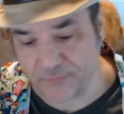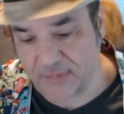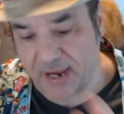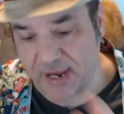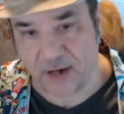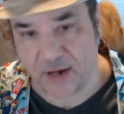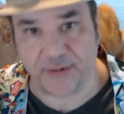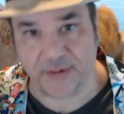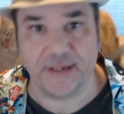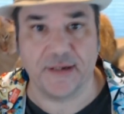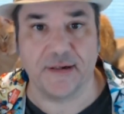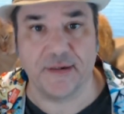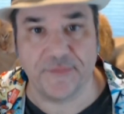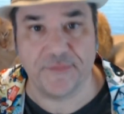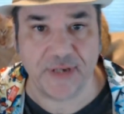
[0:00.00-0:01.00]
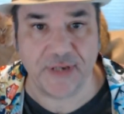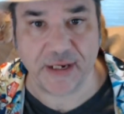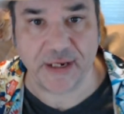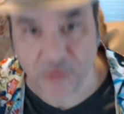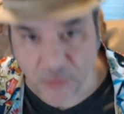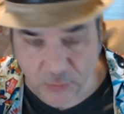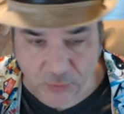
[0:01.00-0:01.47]
area of
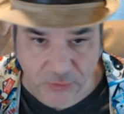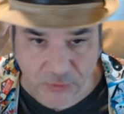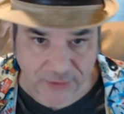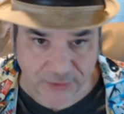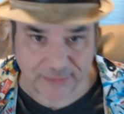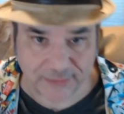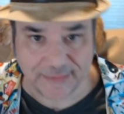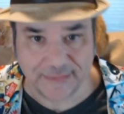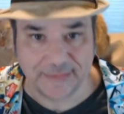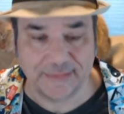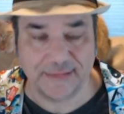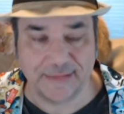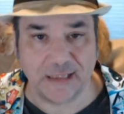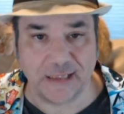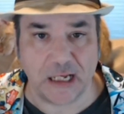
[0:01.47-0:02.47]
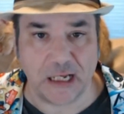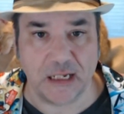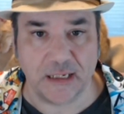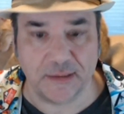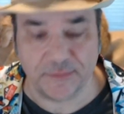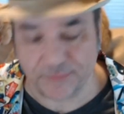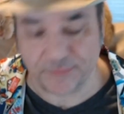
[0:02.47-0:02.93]
Nangalore,
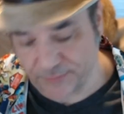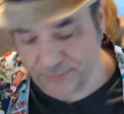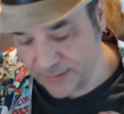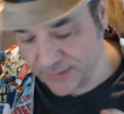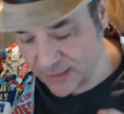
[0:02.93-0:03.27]
you